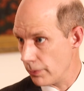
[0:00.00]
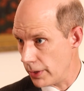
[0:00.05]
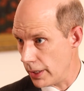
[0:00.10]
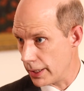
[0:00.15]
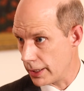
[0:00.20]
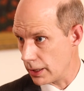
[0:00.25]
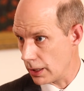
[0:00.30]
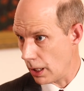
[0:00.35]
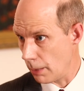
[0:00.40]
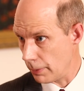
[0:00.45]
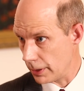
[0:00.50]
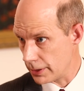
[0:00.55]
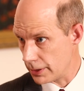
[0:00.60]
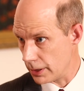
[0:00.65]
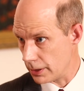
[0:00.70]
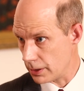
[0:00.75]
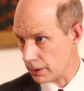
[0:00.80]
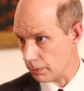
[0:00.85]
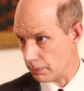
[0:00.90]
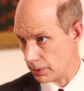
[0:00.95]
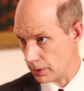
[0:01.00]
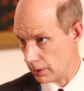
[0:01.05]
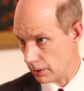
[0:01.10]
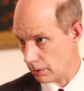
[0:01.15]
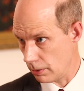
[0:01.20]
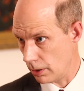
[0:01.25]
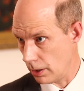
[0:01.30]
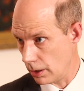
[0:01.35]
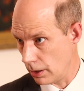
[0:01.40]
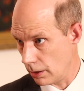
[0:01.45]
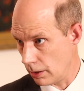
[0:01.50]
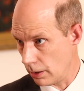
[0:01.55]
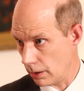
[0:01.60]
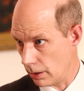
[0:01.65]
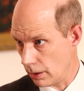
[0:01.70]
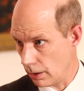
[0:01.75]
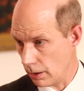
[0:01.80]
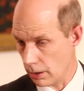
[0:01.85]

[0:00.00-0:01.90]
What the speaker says: economic systems in